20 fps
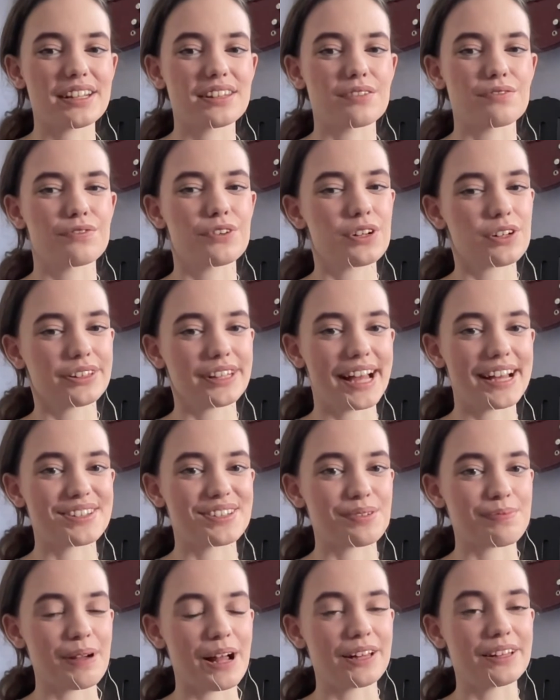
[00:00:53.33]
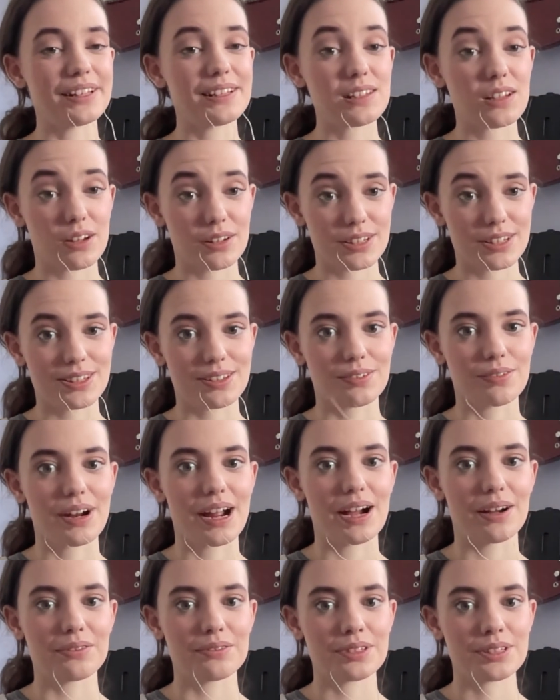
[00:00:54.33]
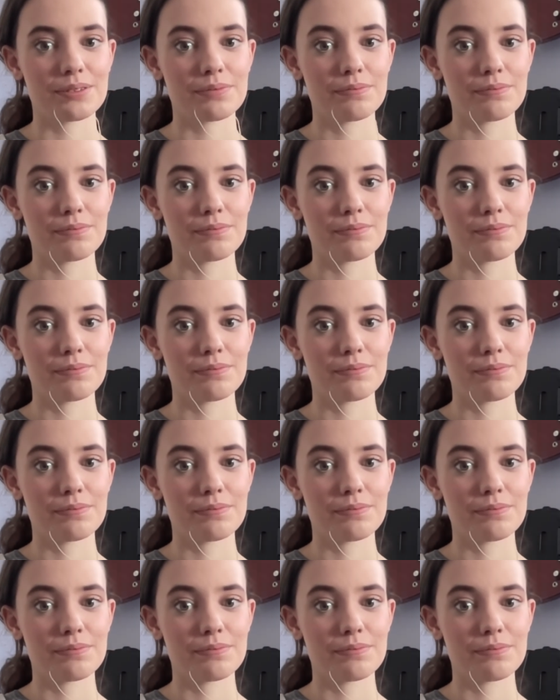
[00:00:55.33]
the fertilizer pellets onto the ground.